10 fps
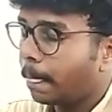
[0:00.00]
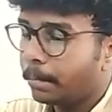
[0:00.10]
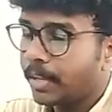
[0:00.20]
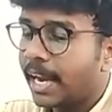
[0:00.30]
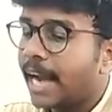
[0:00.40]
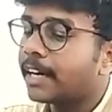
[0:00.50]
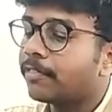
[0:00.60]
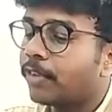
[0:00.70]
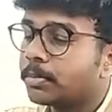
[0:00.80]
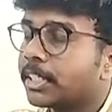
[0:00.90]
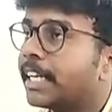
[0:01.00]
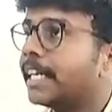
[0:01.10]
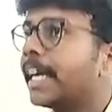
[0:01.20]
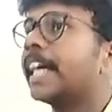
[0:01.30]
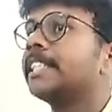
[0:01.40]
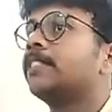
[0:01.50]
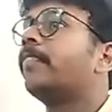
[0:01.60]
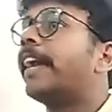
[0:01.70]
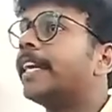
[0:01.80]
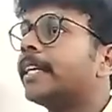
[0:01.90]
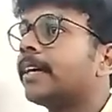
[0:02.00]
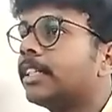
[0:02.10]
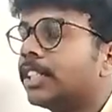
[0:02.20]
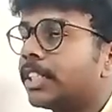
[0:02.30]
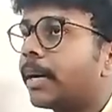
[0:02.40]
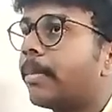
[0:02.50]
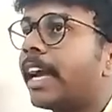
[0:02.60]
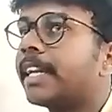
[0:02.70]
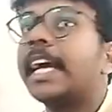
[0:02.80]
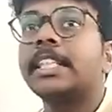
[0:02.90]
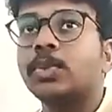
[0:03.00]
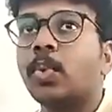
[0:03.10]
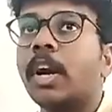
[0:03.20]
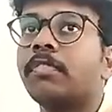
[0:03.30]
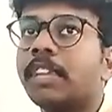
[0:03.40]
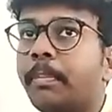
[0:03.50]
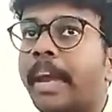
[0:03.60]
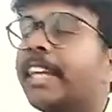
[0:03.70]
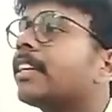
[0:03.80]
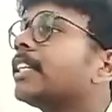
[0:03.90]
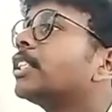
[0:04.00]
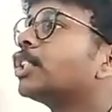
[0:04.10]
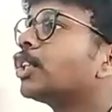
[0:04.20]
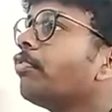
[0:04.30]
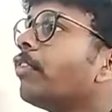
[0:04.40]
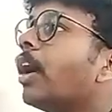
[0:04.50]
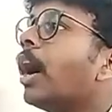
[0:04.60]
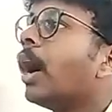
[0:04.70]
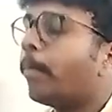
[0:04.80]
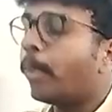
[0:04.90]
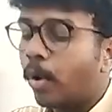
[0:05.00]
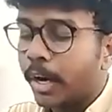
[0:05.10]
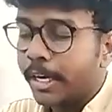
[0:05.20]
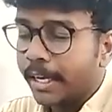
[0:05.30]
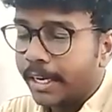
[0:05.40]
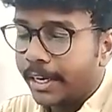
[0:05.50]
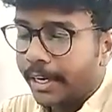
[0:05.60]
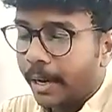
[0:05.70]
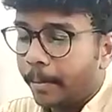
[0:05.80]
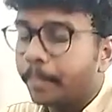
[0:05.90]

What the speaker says: The land reforms in India has failed considerably, and that is one of the main reasons of poverty in India.